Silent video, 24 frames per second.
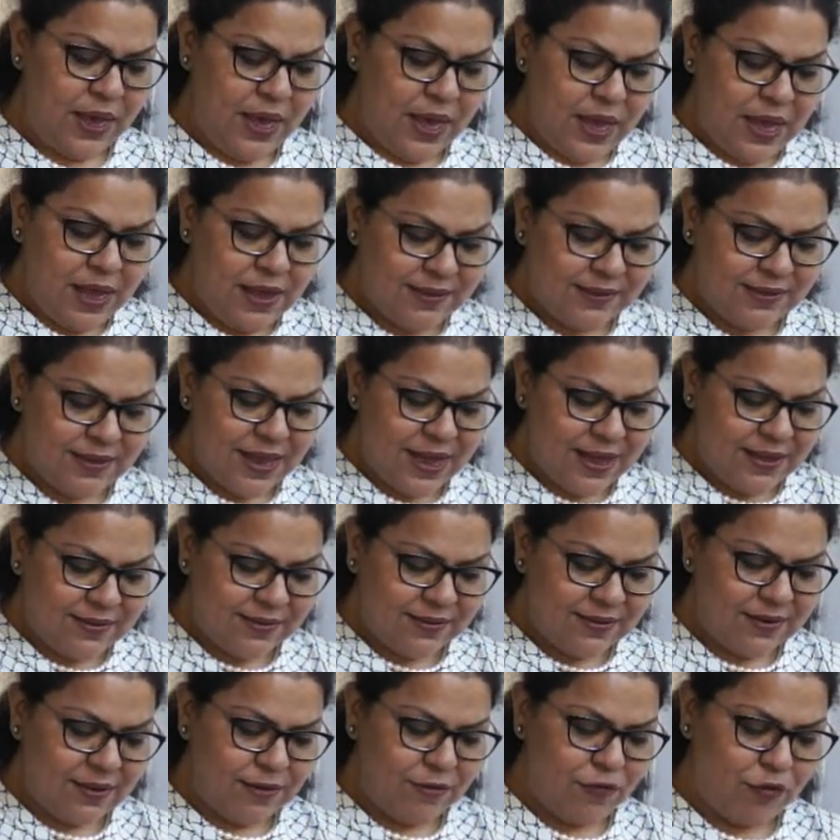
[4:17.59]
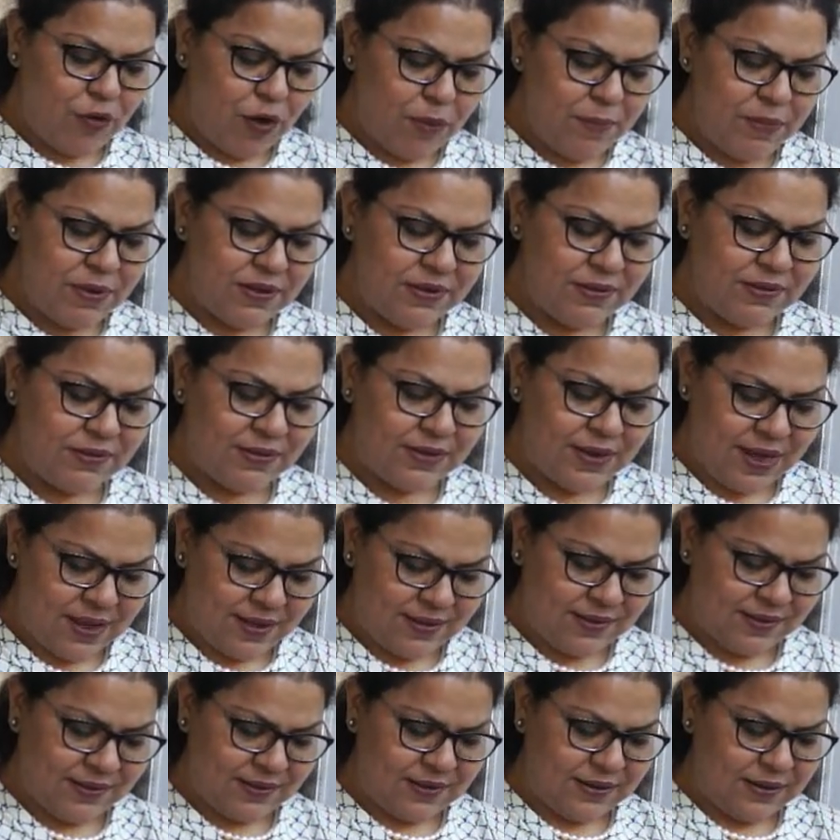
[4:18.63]
His lesson from his
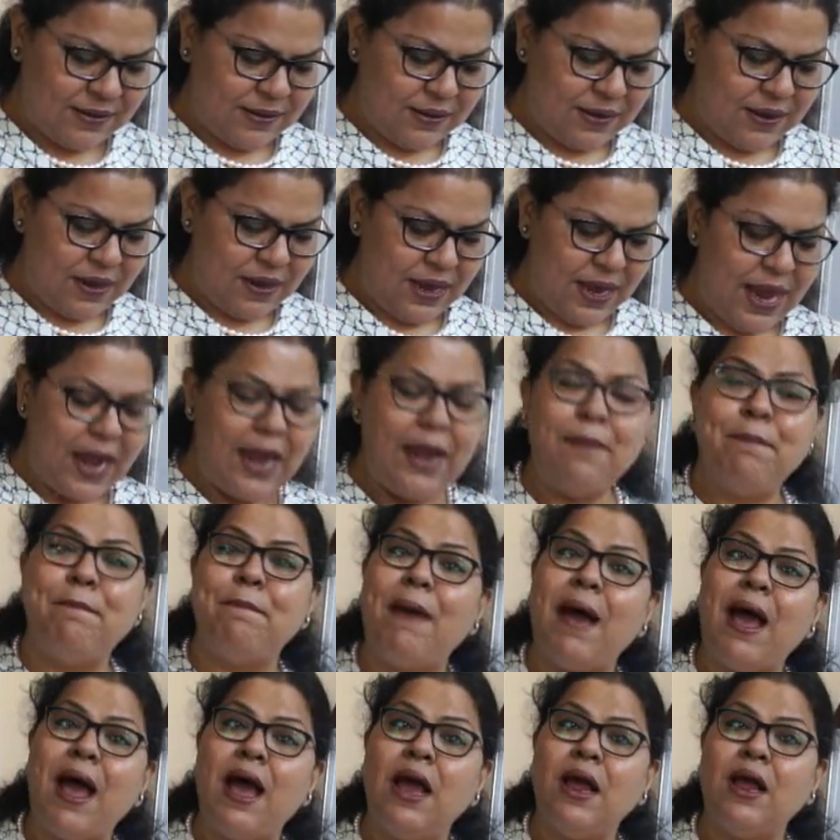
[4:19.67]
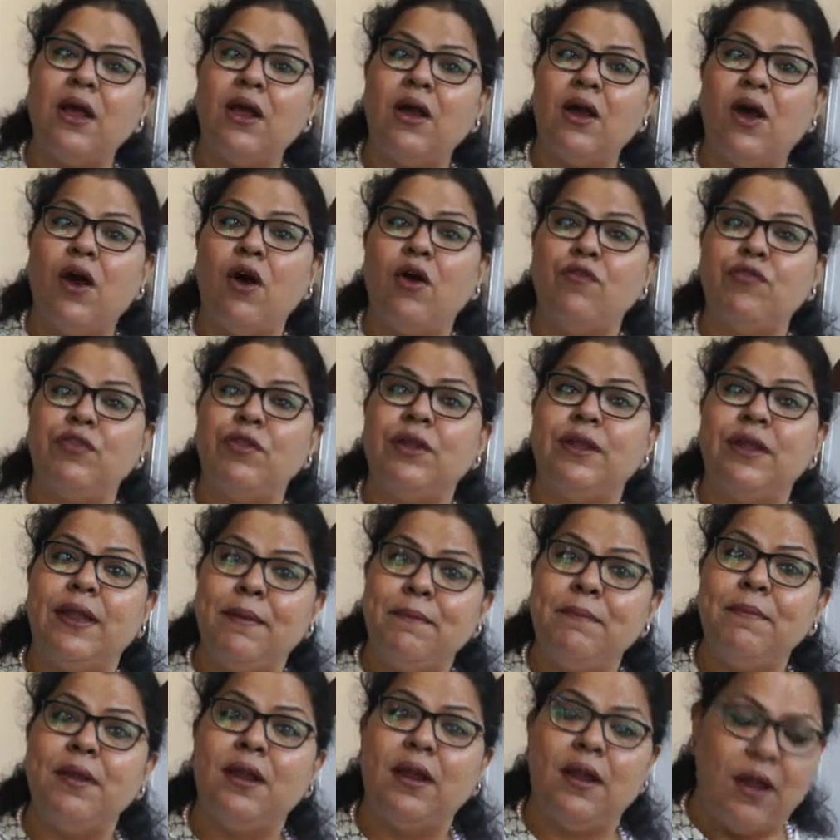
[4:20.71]
desk at back of the
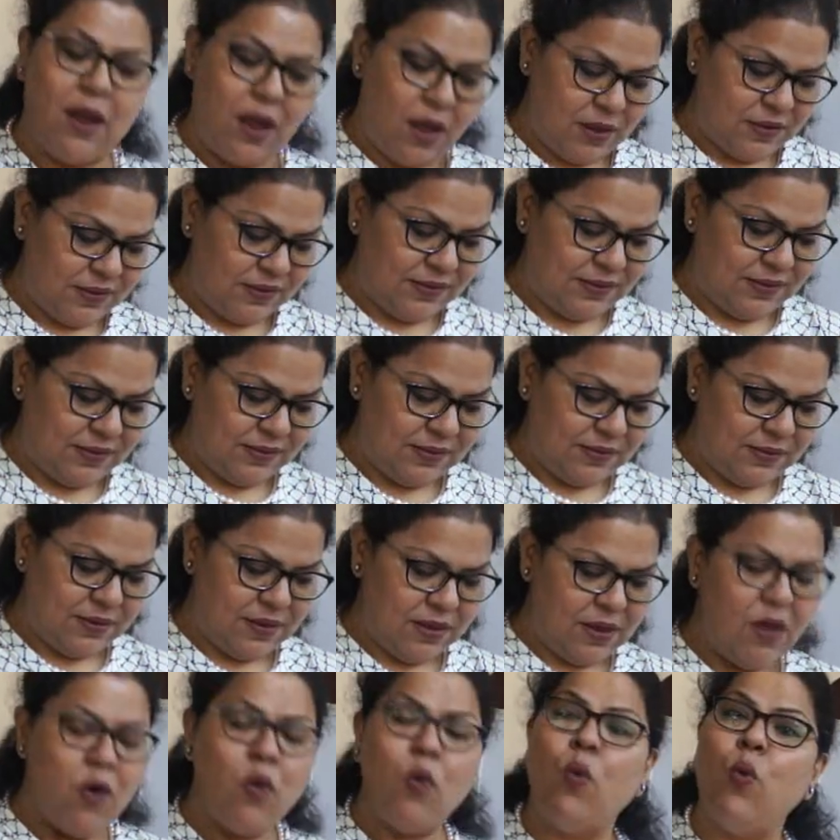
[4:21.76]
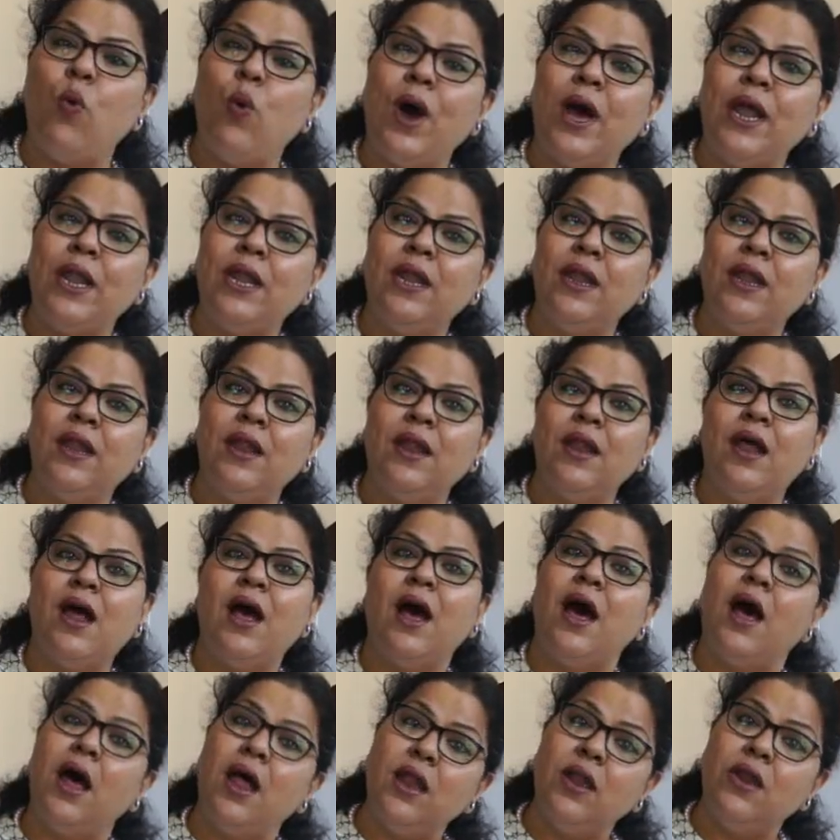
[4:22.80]
dim class, one
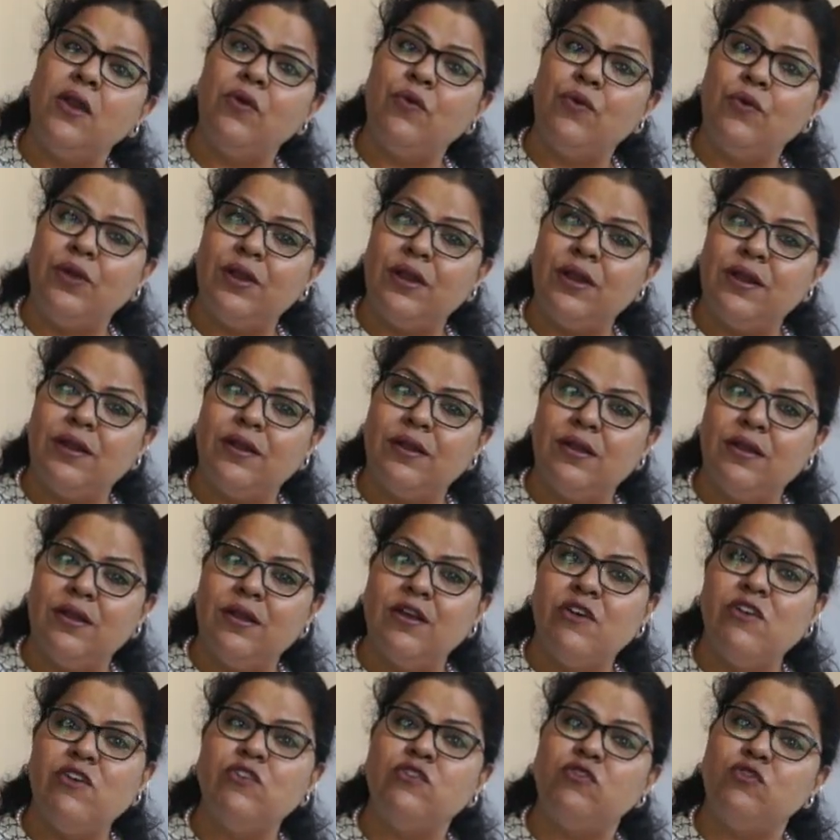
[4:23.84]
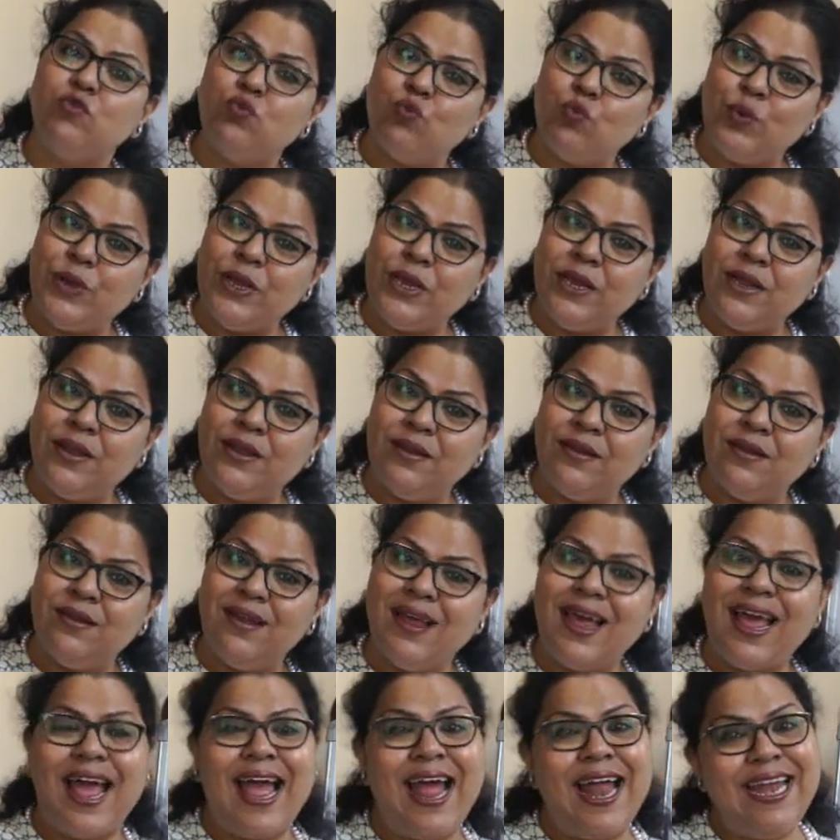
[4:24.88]
unnoted, sweet
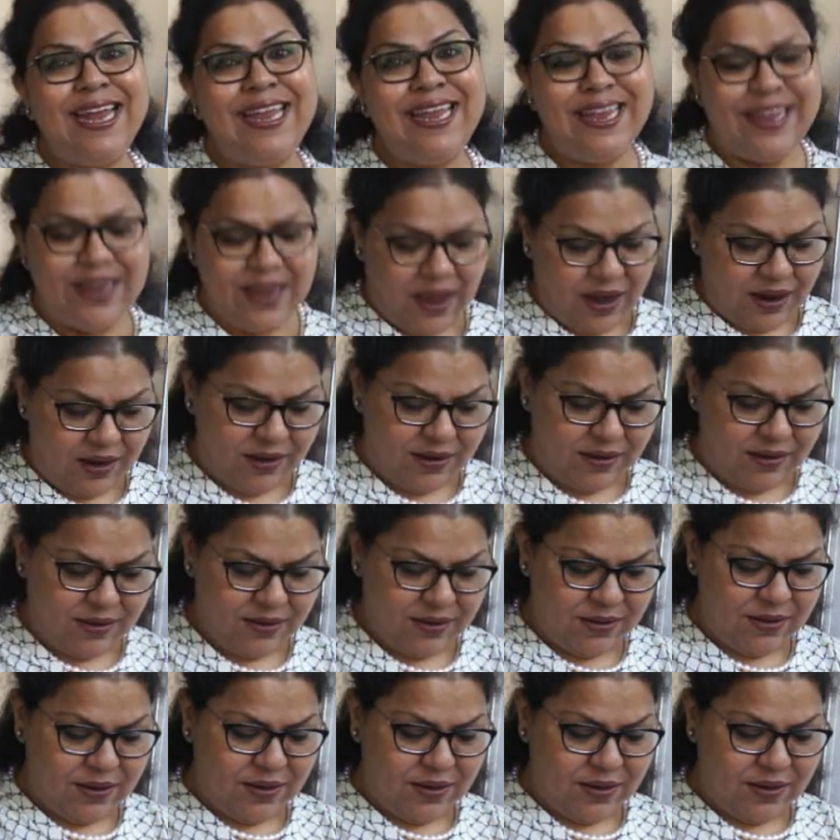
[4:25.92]
and young.